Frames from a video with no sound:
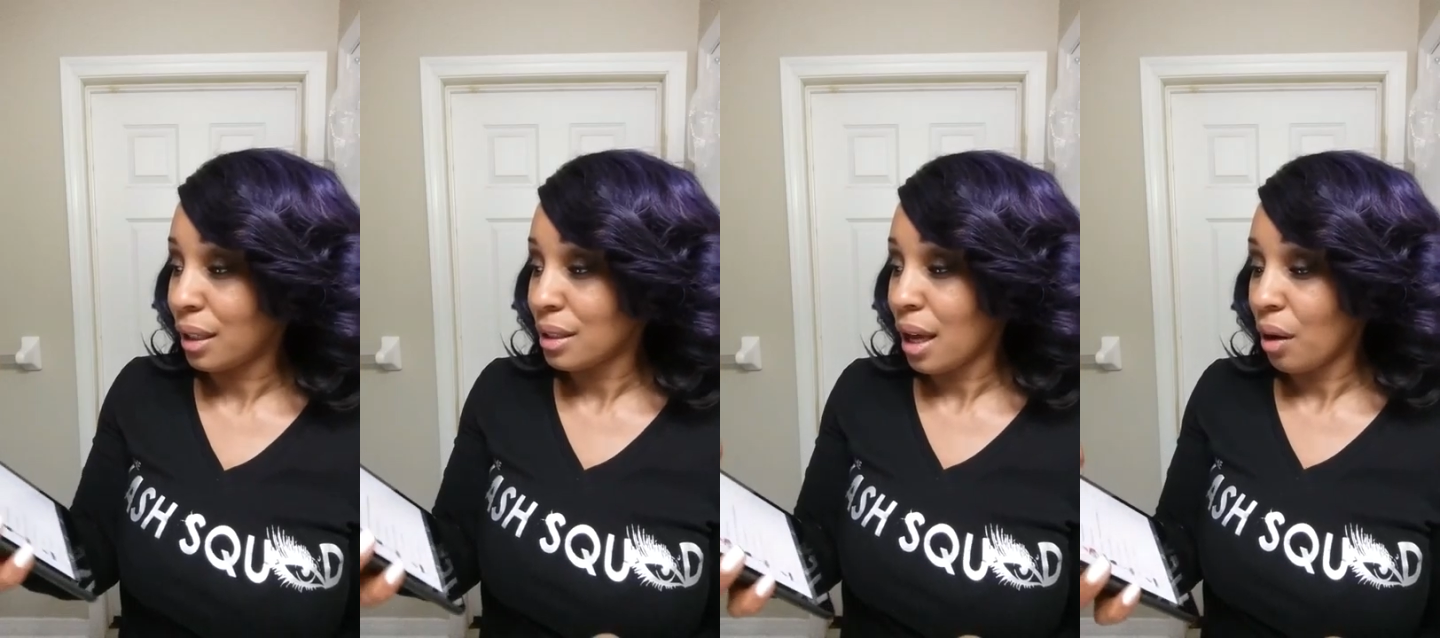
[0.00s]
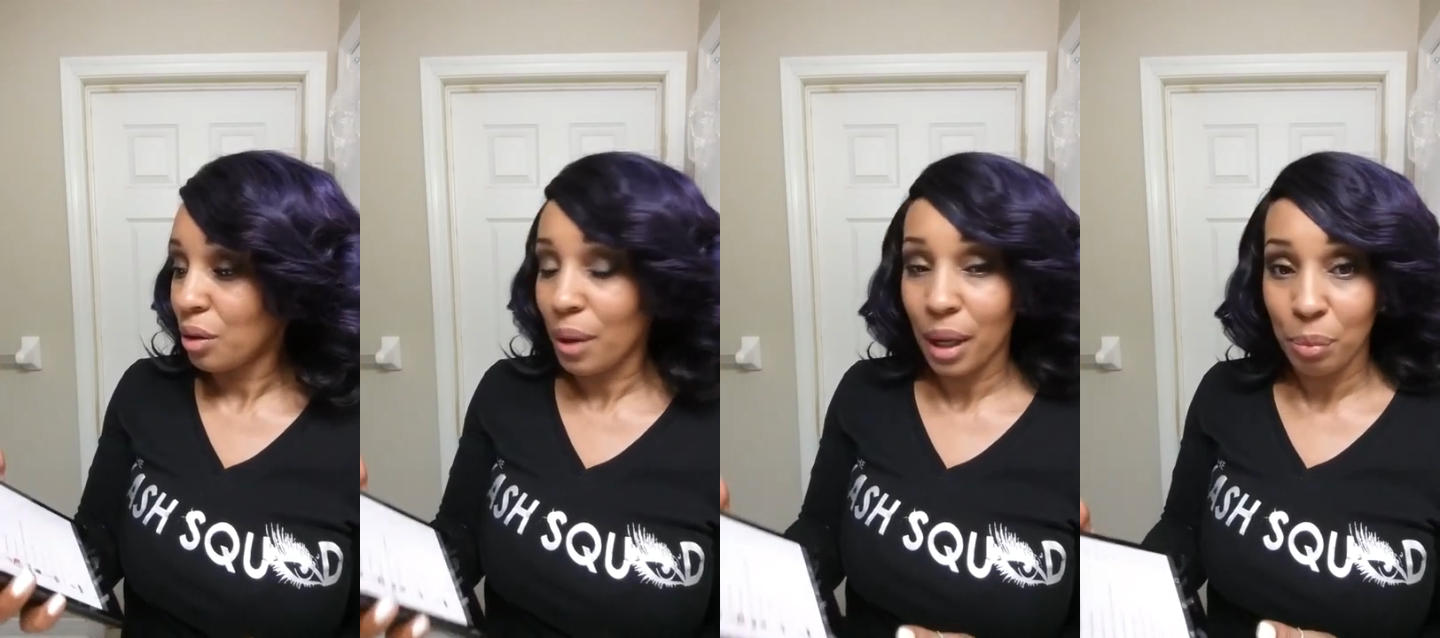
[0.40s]
That is how
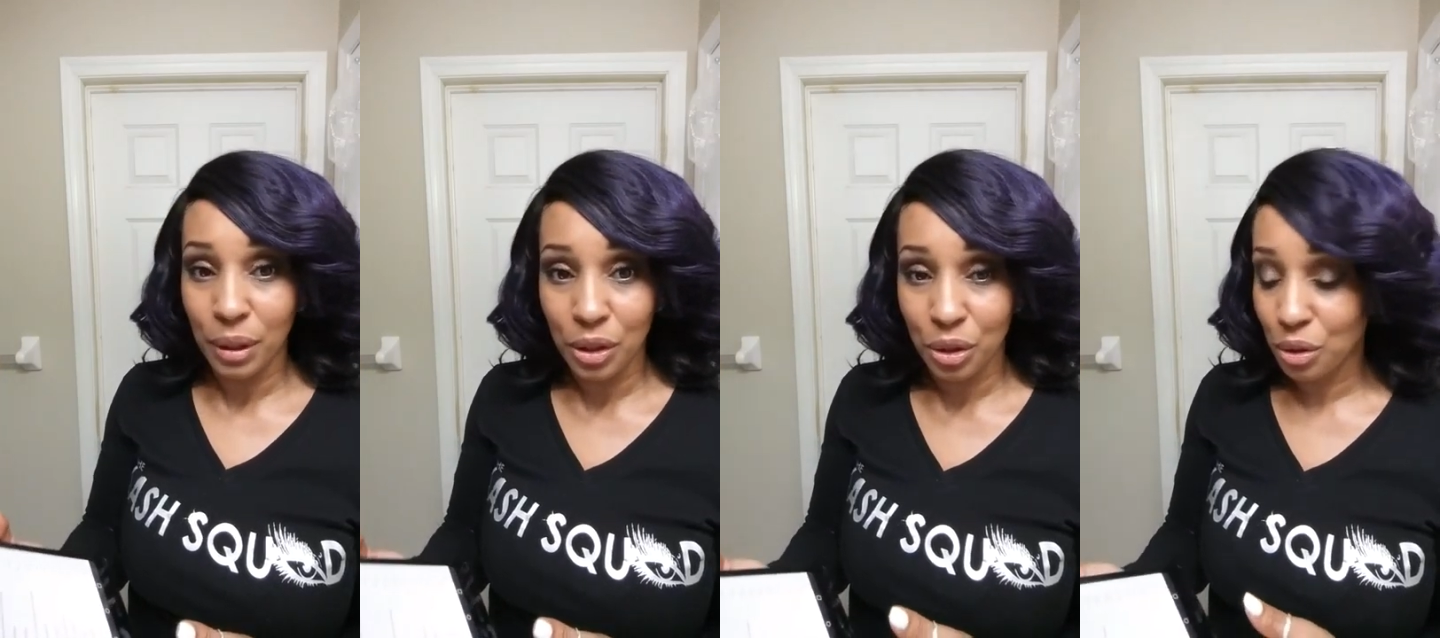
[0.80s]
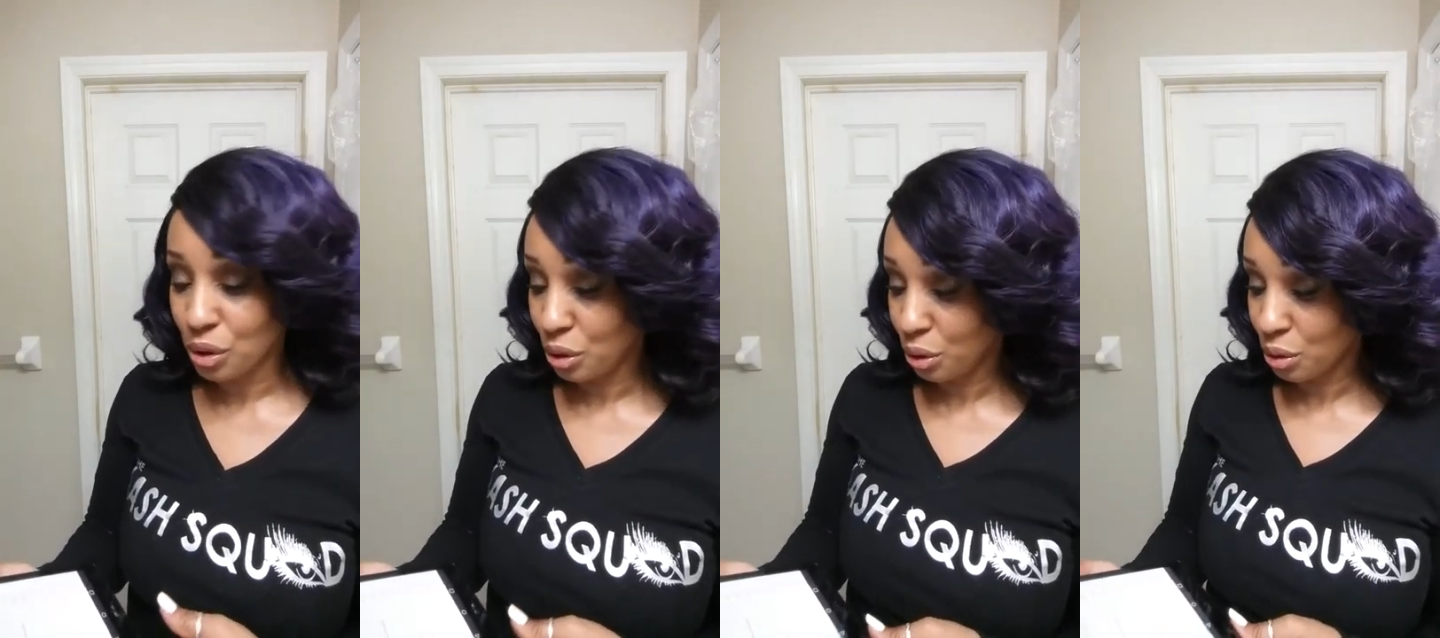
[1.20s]
you add pictures
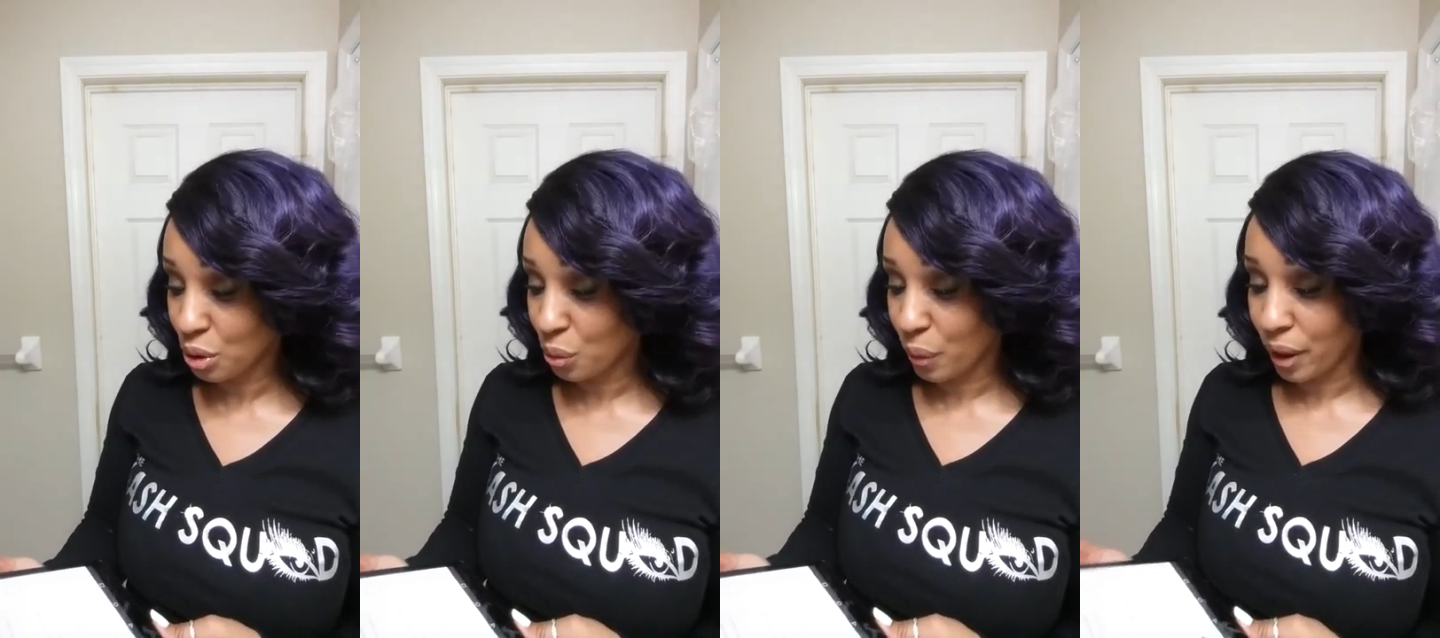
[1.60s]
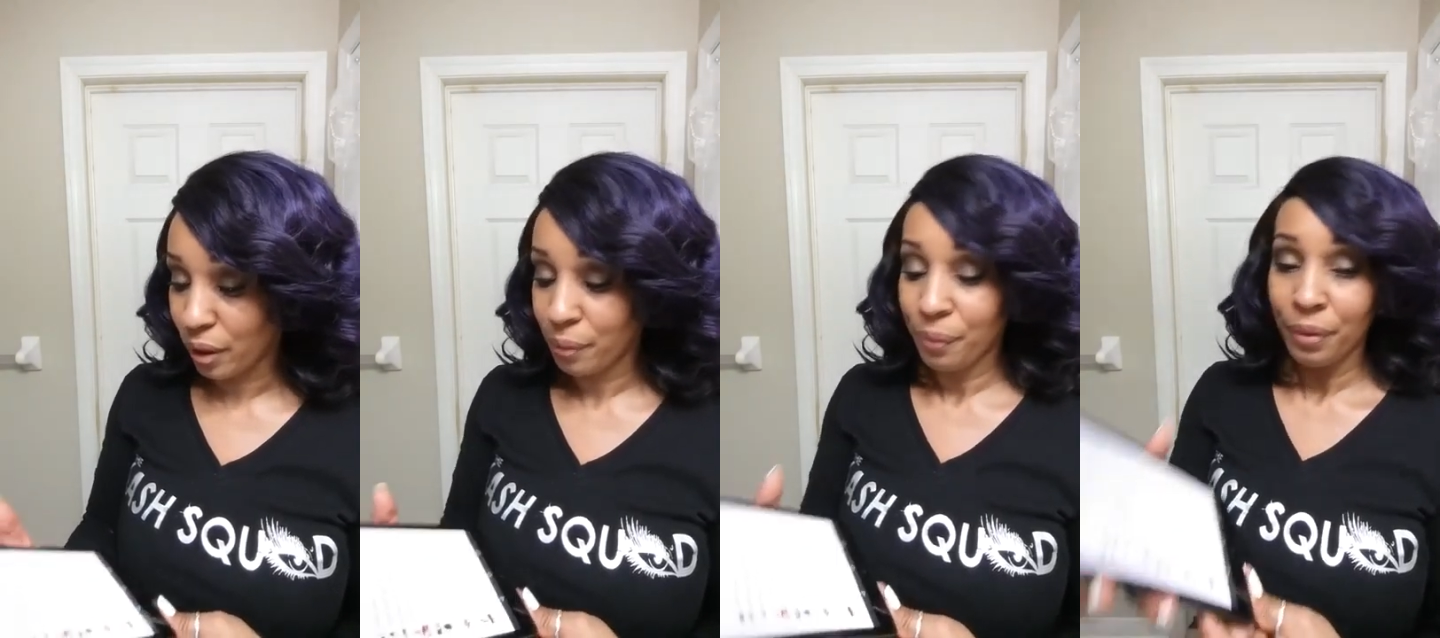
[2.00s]
to your
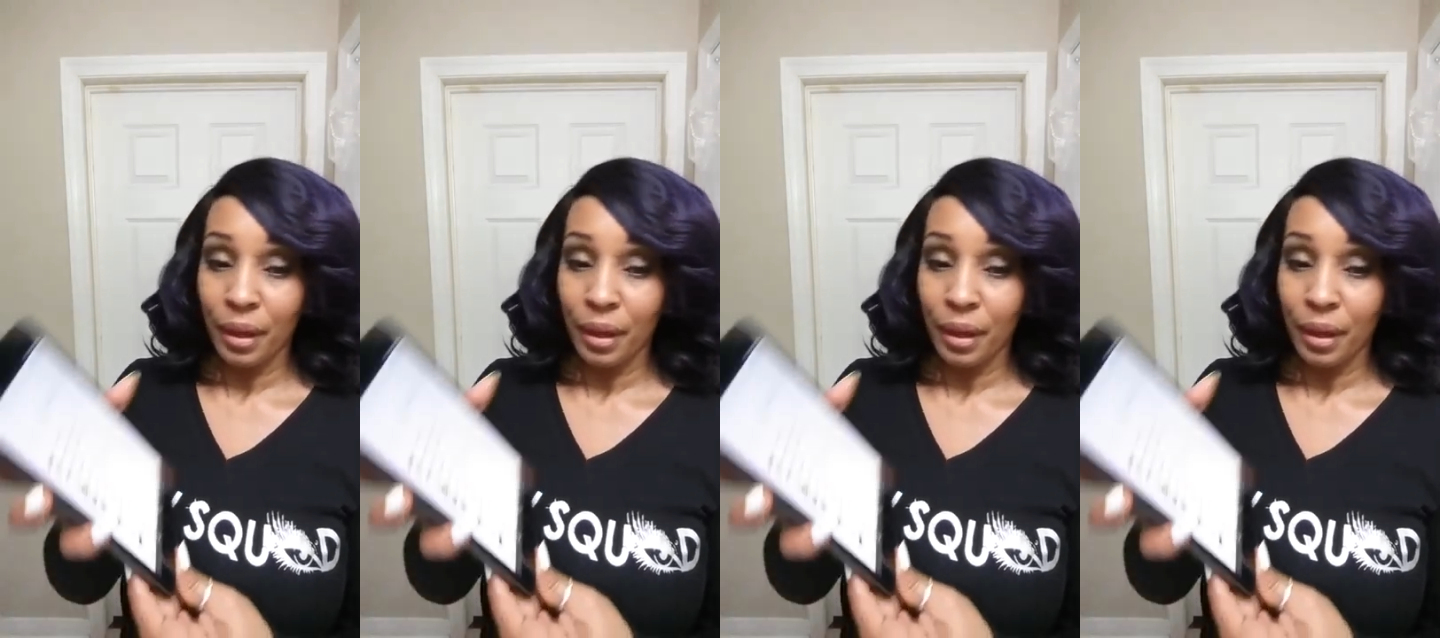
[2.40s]
square.